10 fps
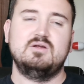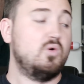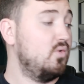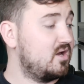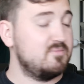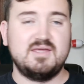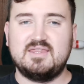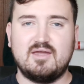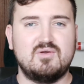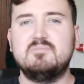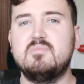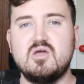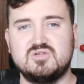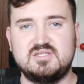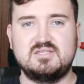Or it can be there in
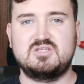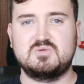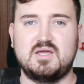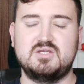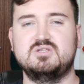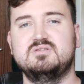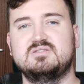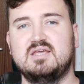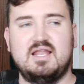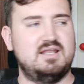emergency situations.